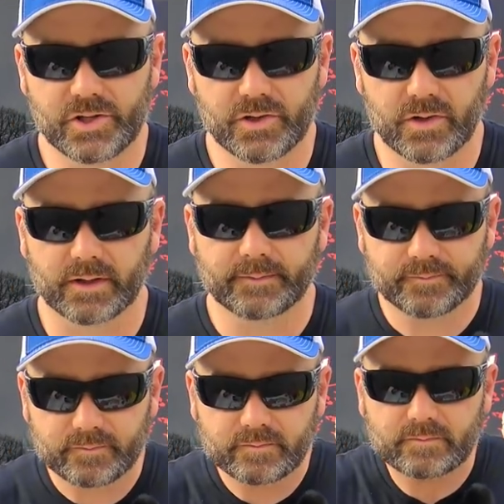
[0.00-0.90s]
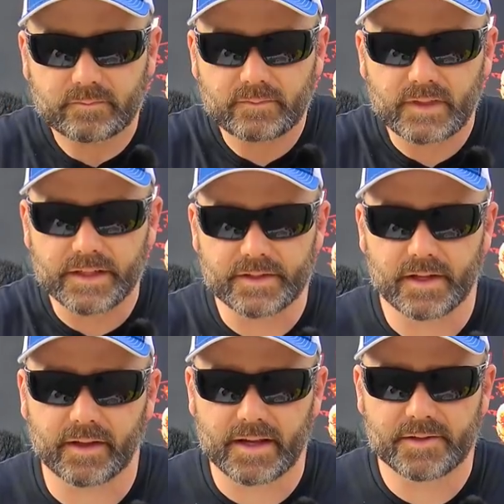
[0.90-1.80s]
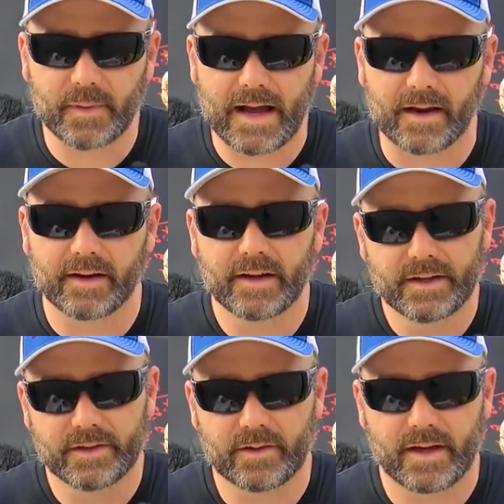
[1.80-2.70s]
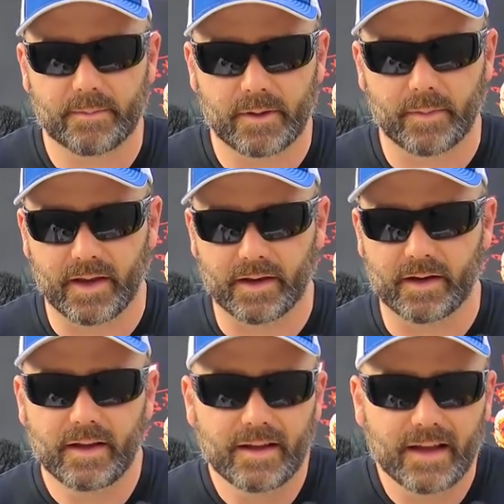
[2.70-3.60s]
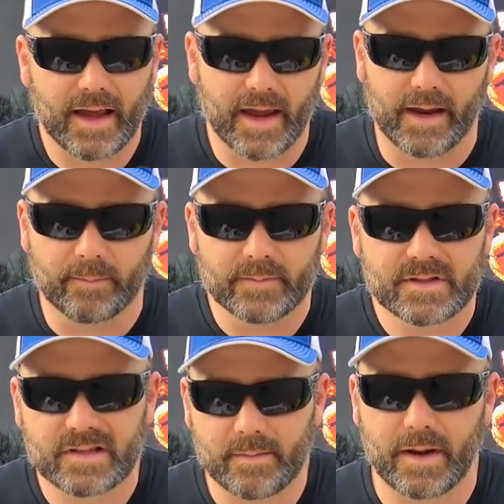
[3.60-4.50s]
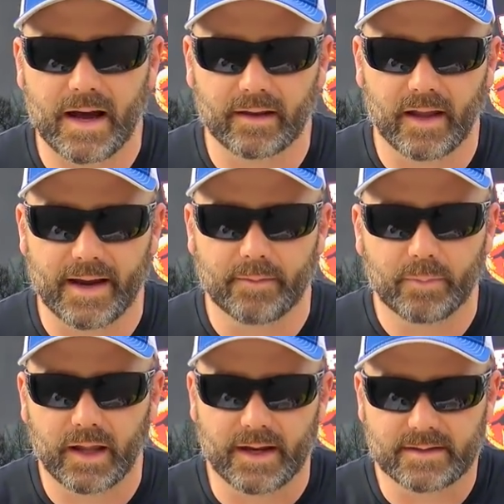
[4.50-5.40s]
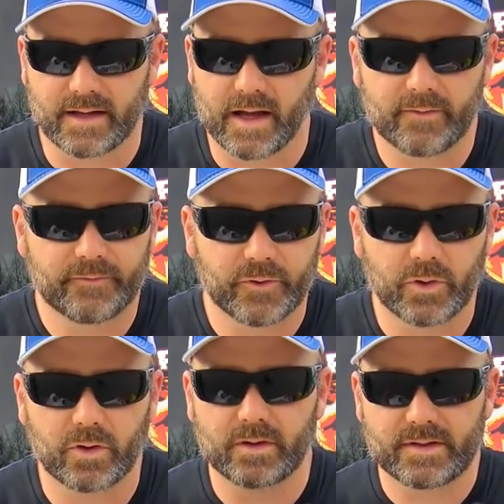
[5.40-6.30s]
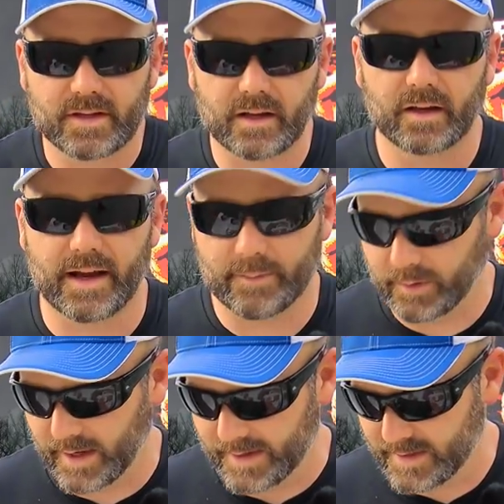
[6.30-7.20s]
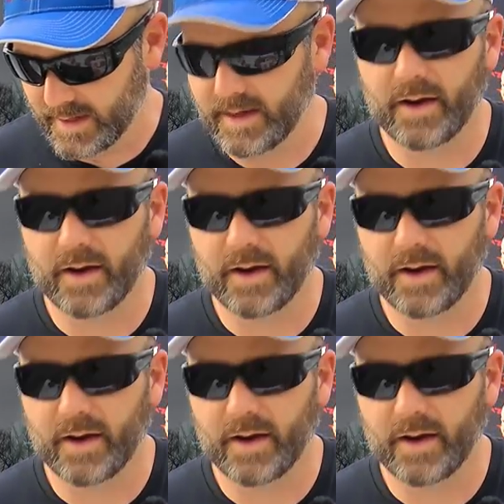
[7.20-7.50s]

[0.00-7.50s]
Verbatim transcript: sure until they sprout, you keep them in a semi-light place, not a full sunlight place.